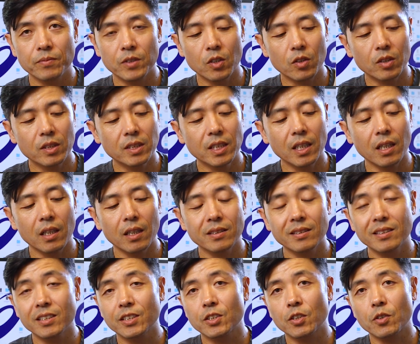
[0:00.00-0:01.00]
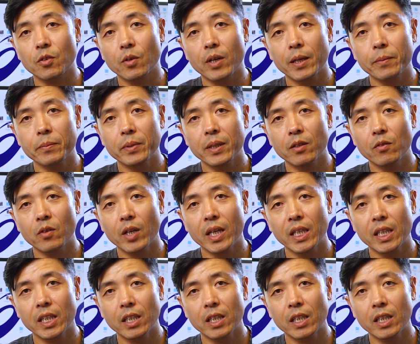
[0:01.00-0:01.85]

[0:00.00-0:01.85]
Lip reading: You can tell it's this gray bit right